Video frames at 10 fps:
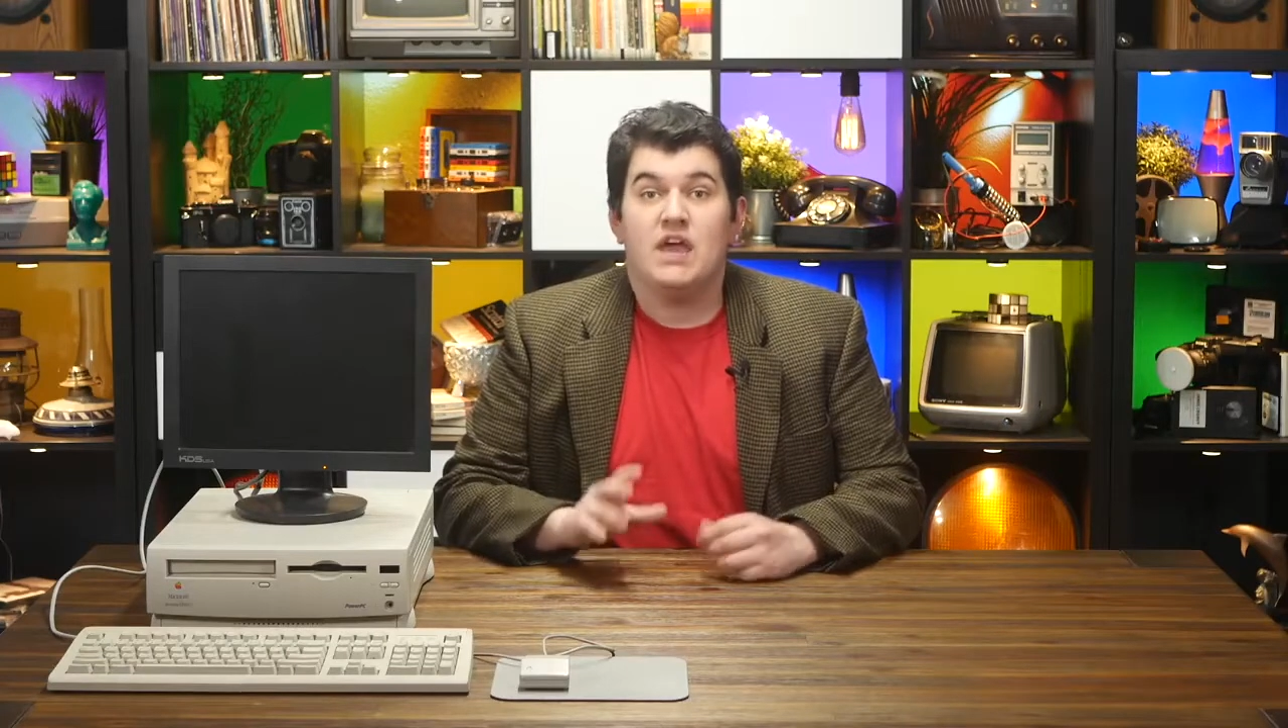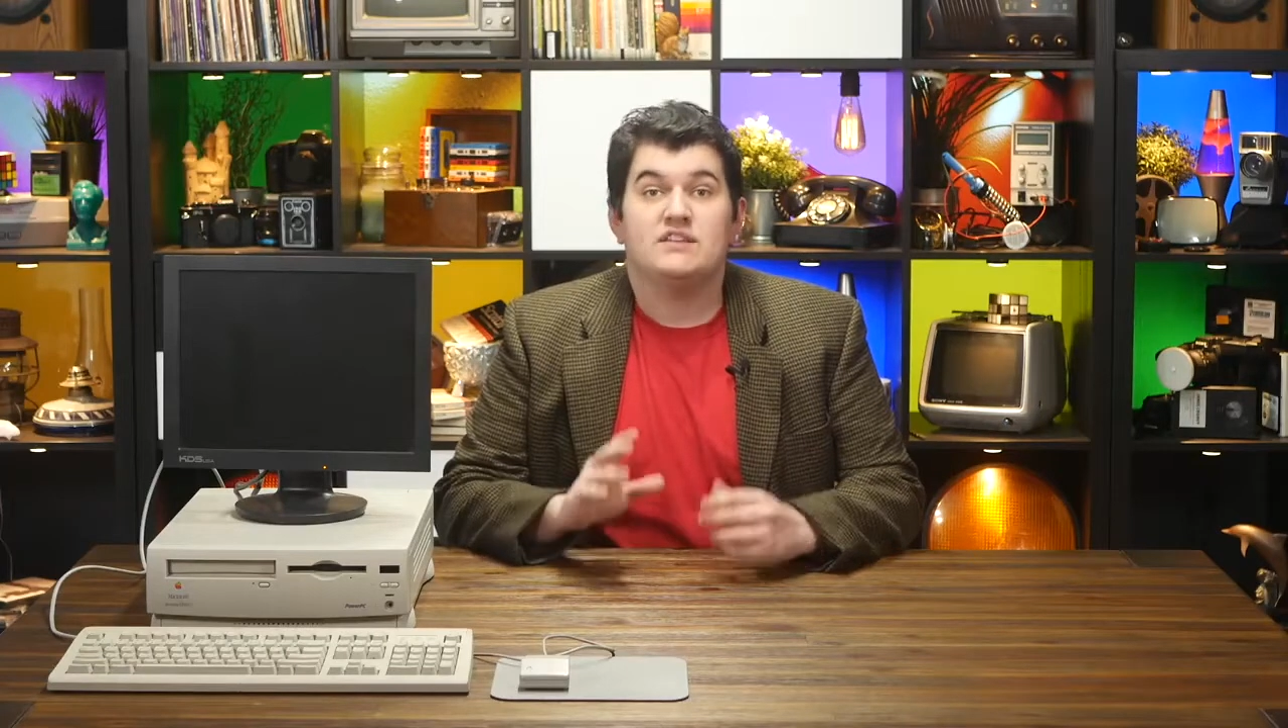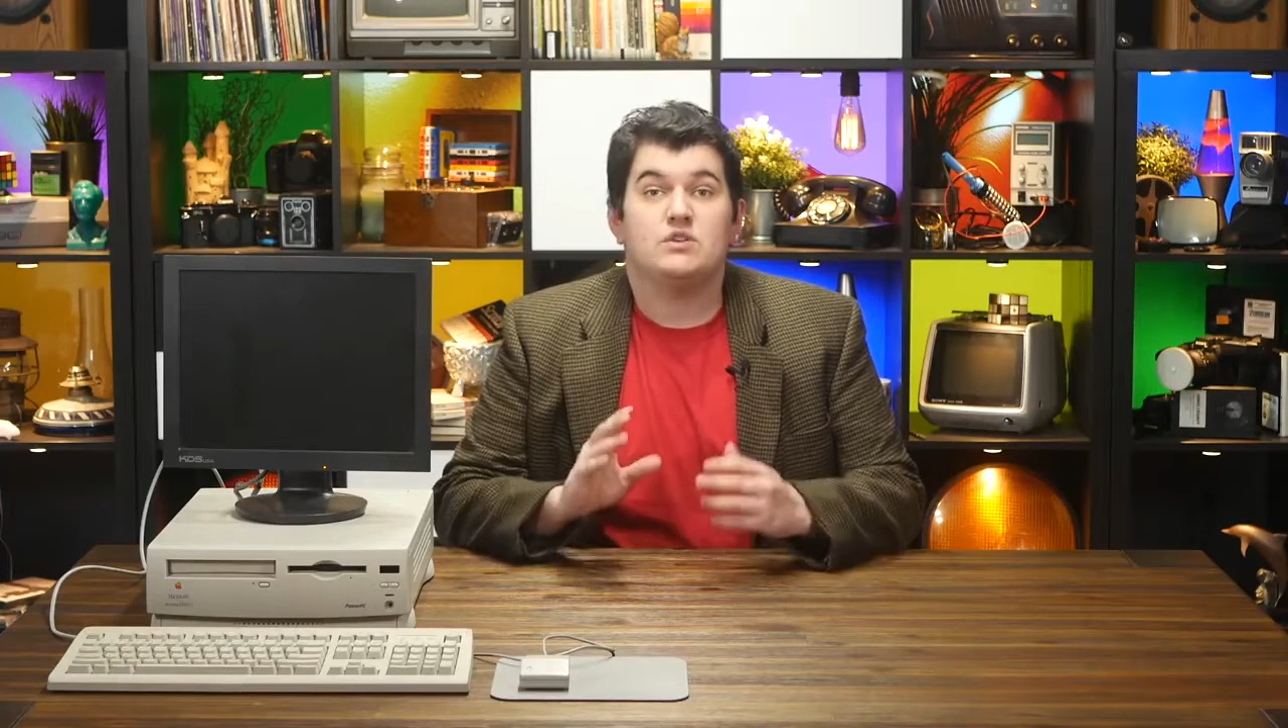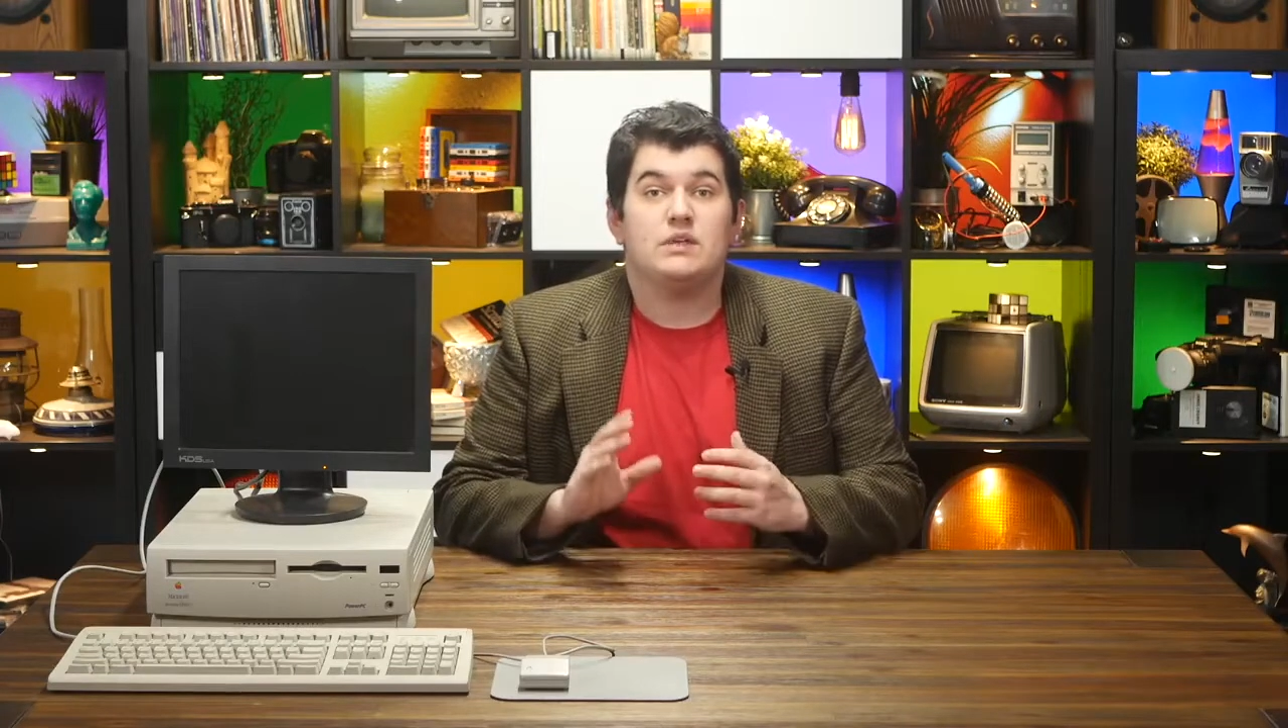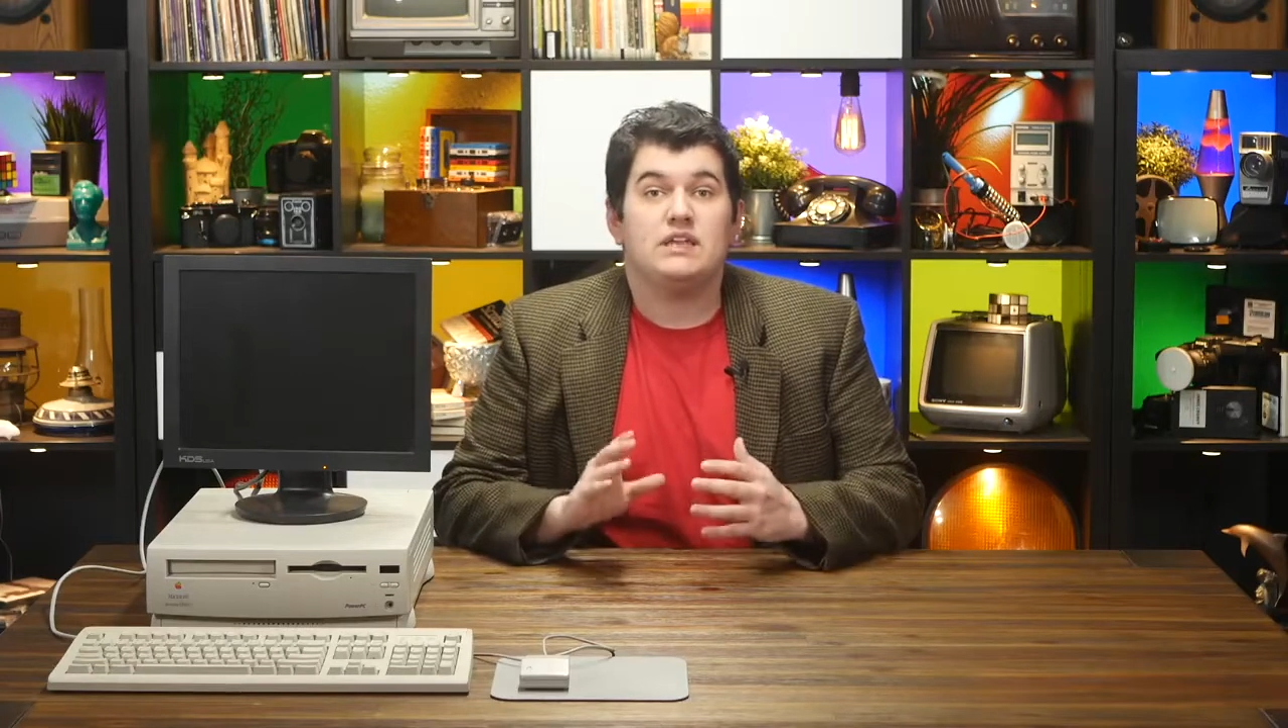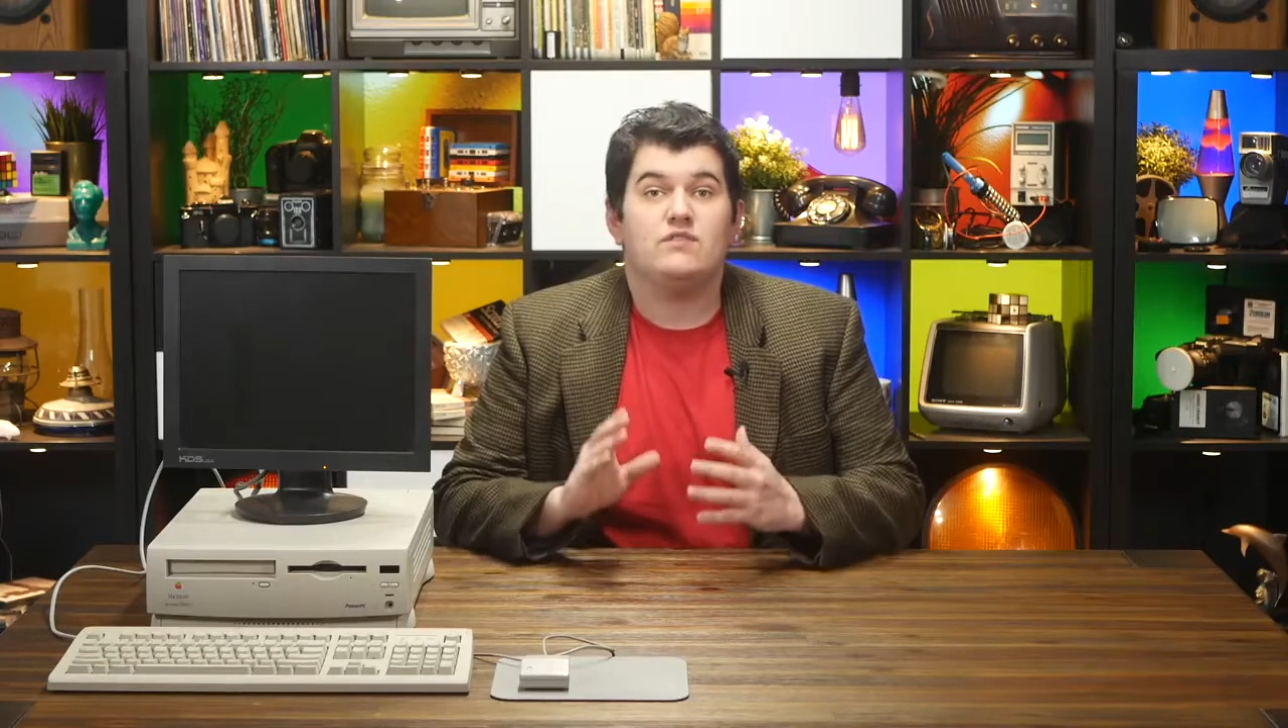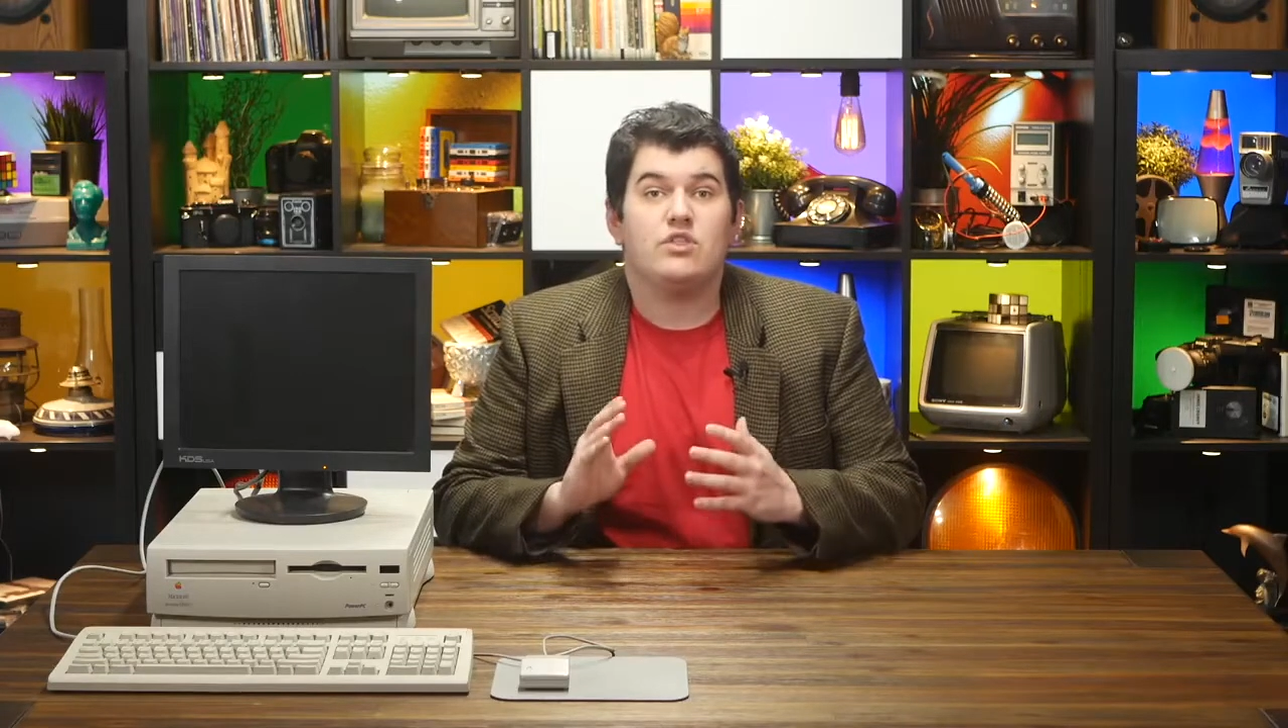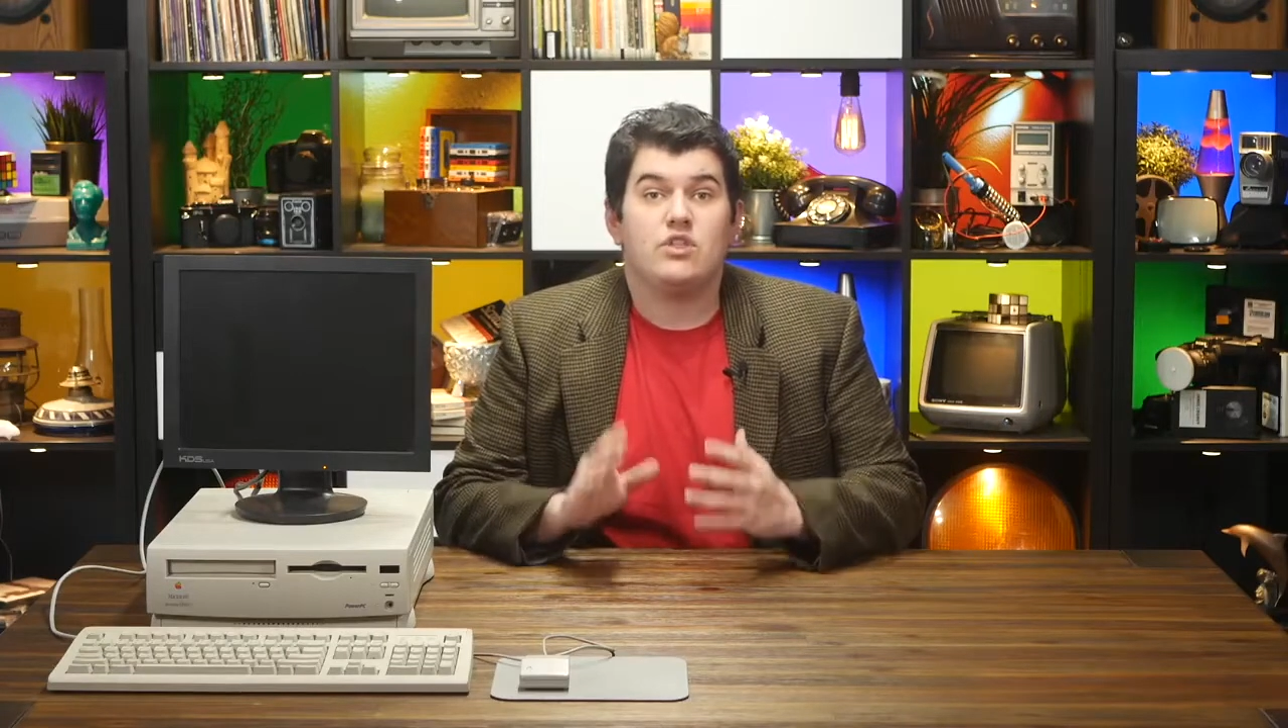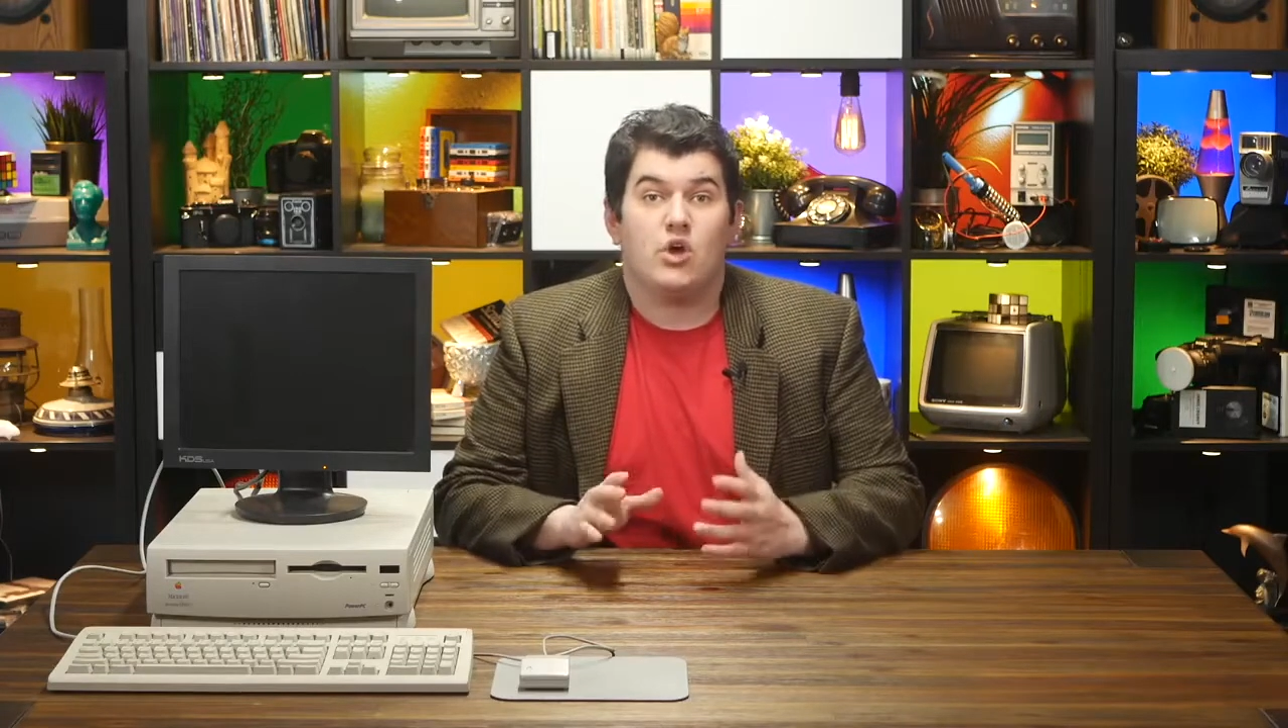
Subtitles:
So even